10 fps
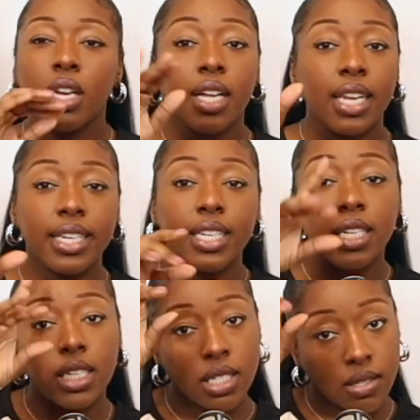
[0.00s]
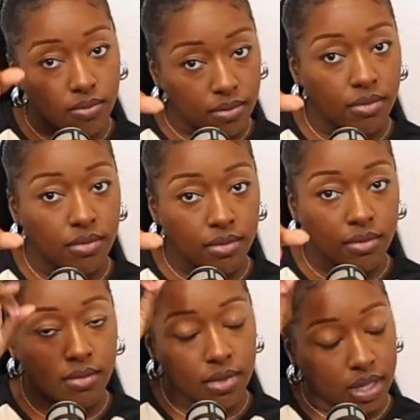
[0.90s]
cleanliness.
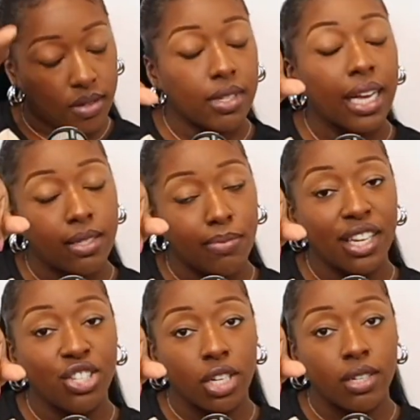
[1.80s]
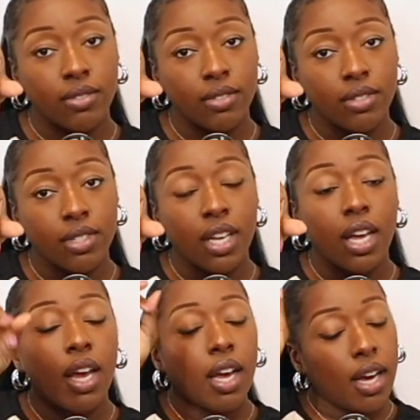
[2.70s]
That's major.
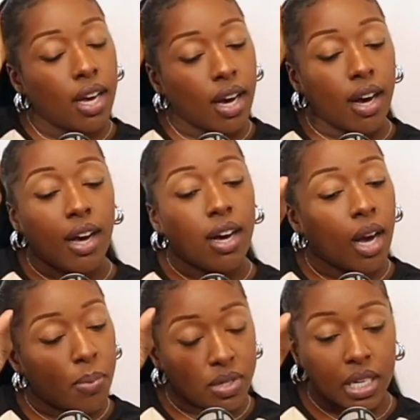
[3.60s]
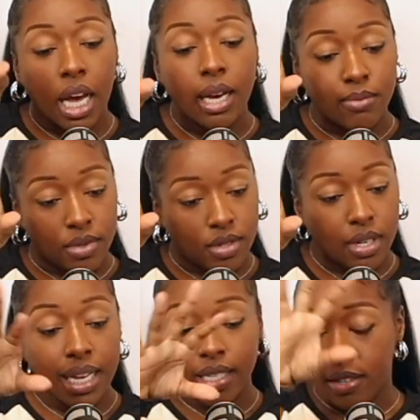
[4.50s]
A couple times
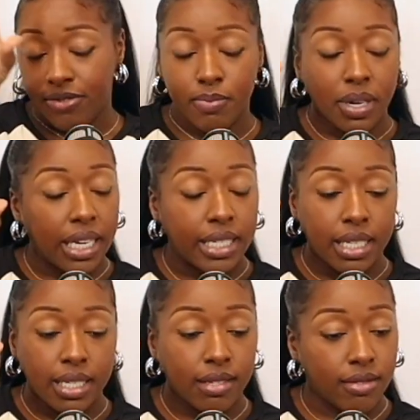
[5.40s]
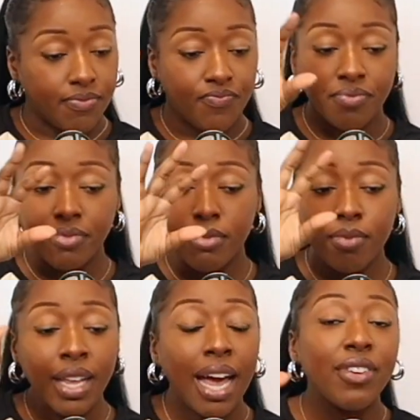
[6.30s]
at different places,
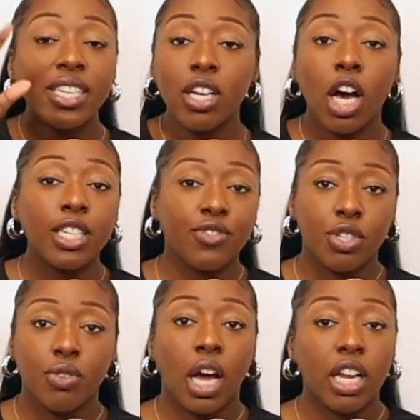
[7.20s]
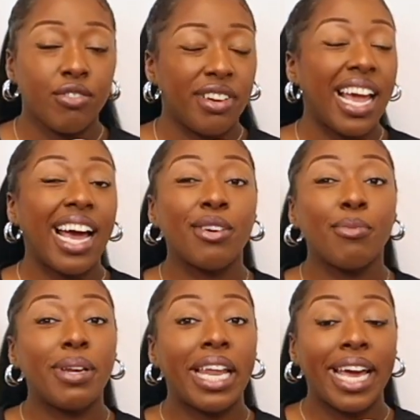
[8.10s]
I've had to ask for new cutlery. I
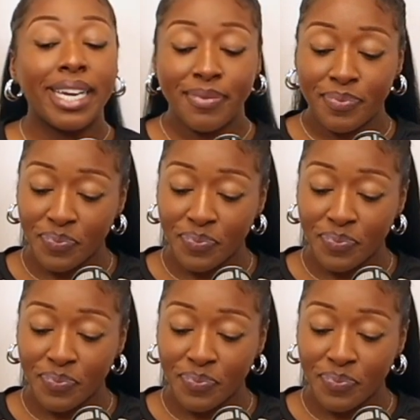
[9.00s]
don't play.